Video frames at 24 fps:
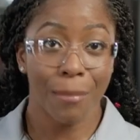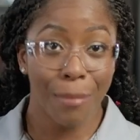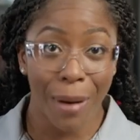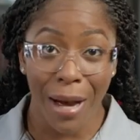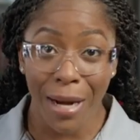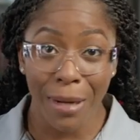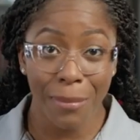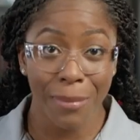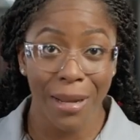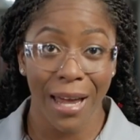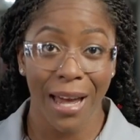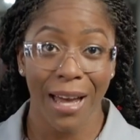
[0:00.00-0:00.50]

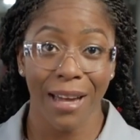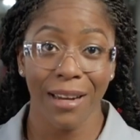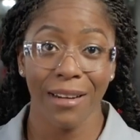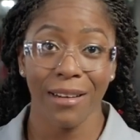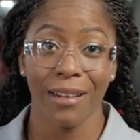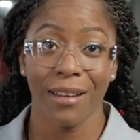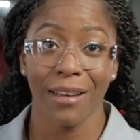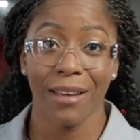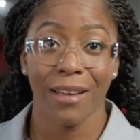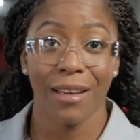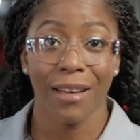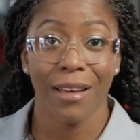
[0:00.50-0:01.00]
Bottom line,
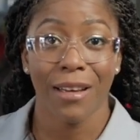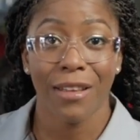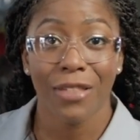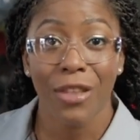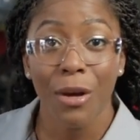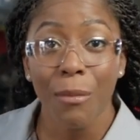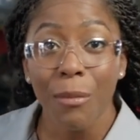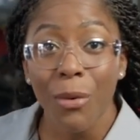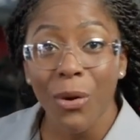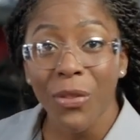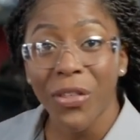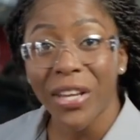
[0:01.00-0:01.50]
there
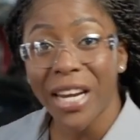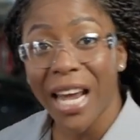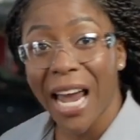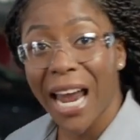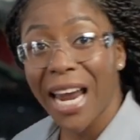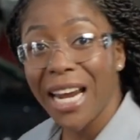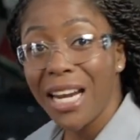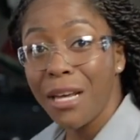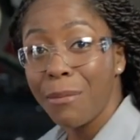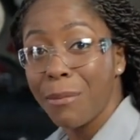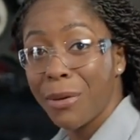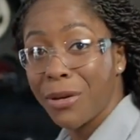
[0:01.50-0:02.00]
are more than
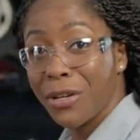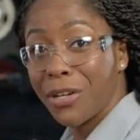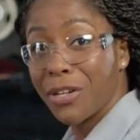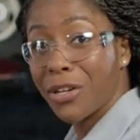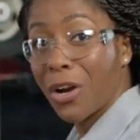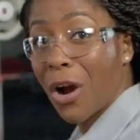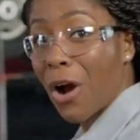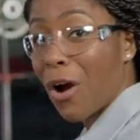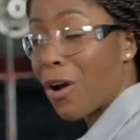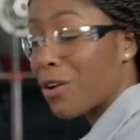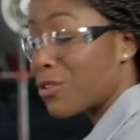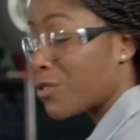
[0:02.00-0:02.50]
80 million
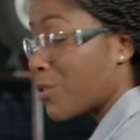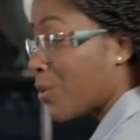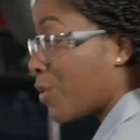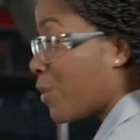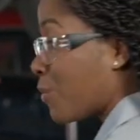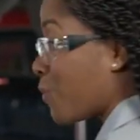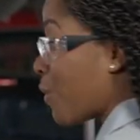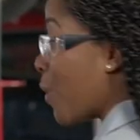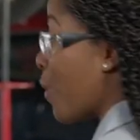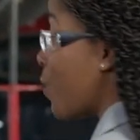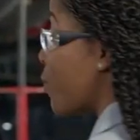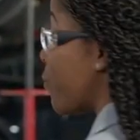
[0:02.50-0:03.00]
cars on the
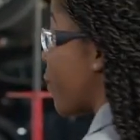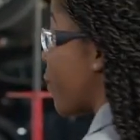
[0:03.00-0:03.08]
road